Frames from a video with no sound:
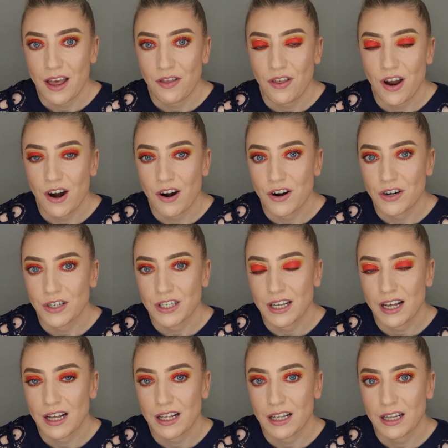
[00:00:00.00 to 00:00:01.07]
there's
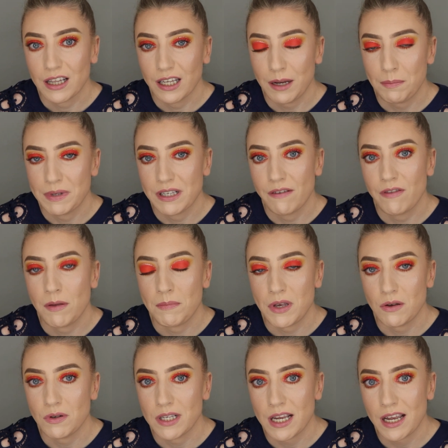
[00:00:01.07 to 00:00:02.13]
clips of the
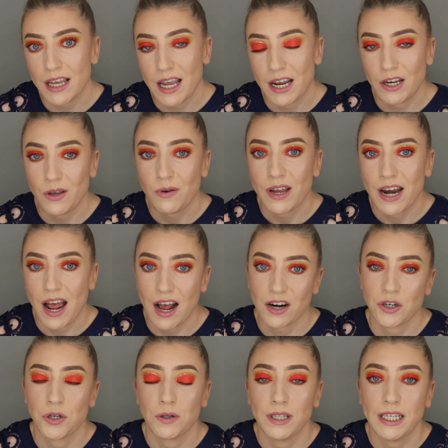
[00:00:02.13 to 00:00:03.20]
music, and you can
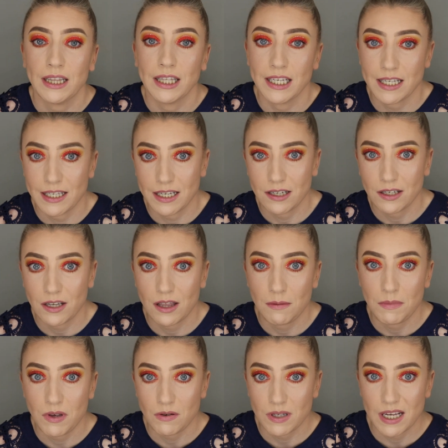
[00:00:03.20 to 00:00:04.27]
actually listen to the
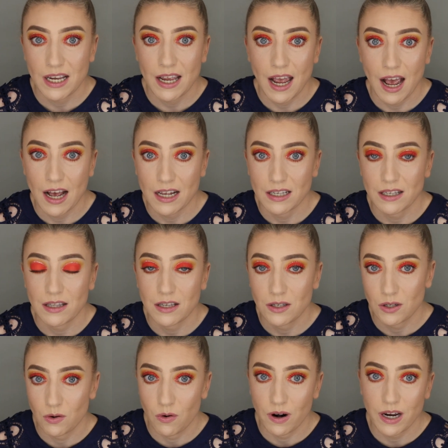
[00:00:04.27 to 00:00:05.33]
music as the
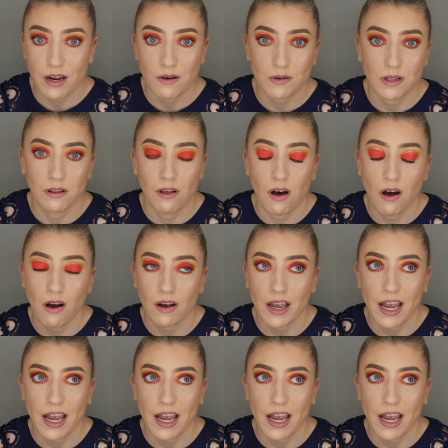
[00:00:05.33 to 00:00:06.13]
story goes along,